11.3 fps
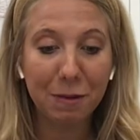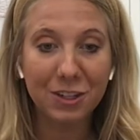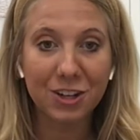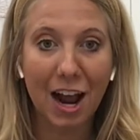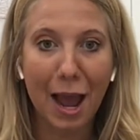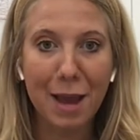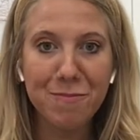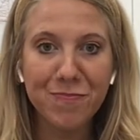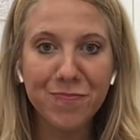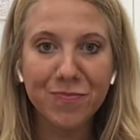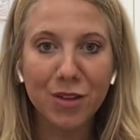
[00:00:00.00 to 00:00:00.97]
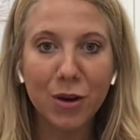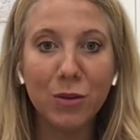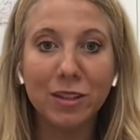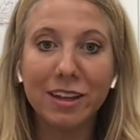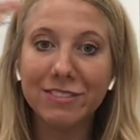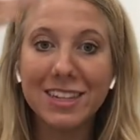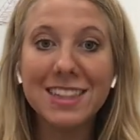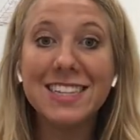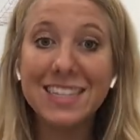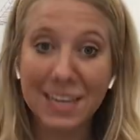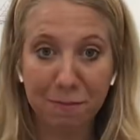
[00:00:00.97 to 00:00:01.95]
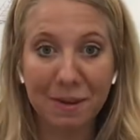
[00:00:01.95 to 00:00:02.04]
Tribe, who lived in
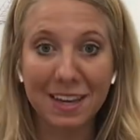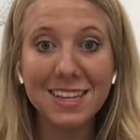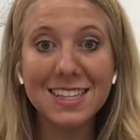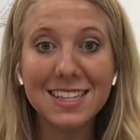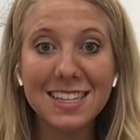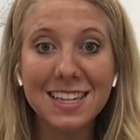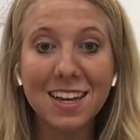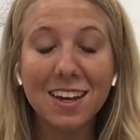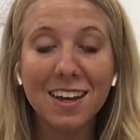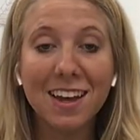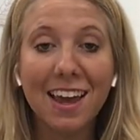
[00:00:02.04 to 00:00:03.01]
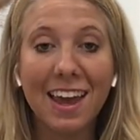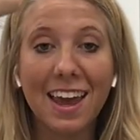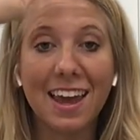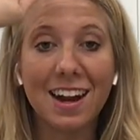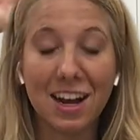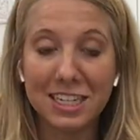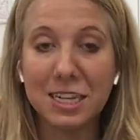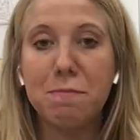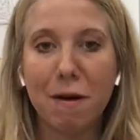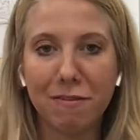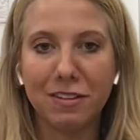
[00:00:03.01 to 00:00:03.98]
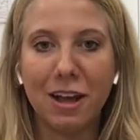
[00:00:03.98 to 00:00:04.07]
teepees and hunted
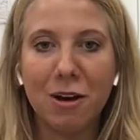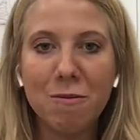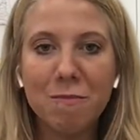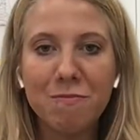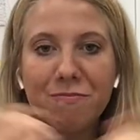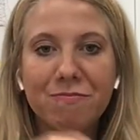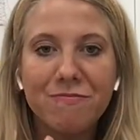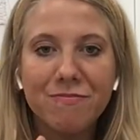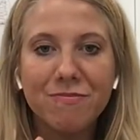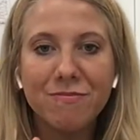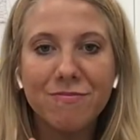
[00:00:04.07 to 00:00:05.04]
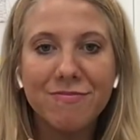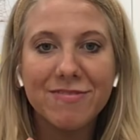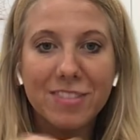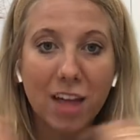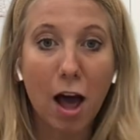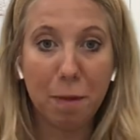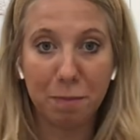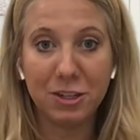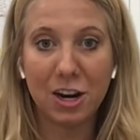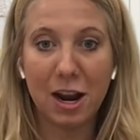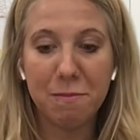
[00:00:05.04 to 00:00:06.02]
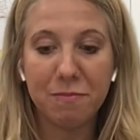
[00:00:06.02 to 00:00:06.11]
buffalo, the Hoppy
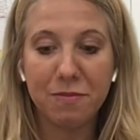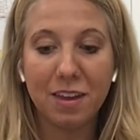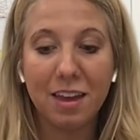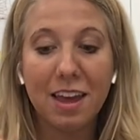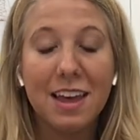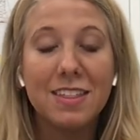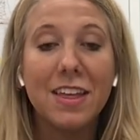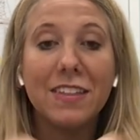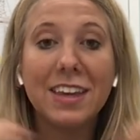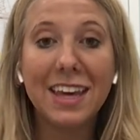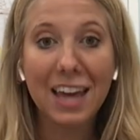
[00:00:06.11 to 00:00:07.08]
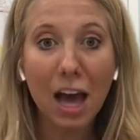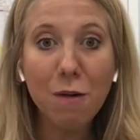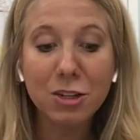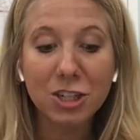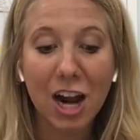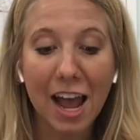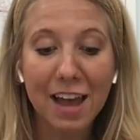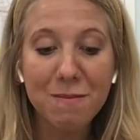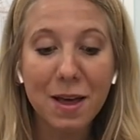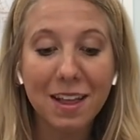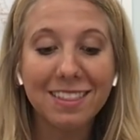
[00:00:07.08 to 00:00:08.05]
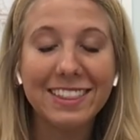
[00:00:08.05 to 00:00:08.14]
Tribe. Then the Kiowa Tribe
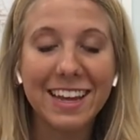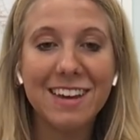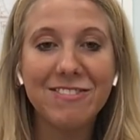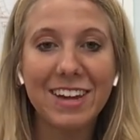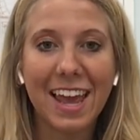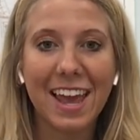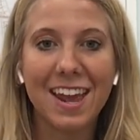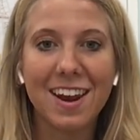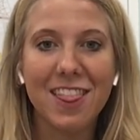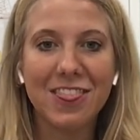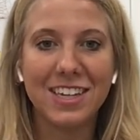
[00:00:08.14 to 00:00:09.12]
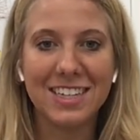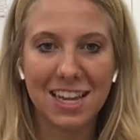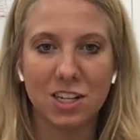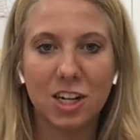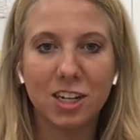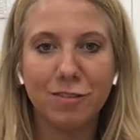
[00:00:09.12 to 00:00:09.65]
lived in the desert,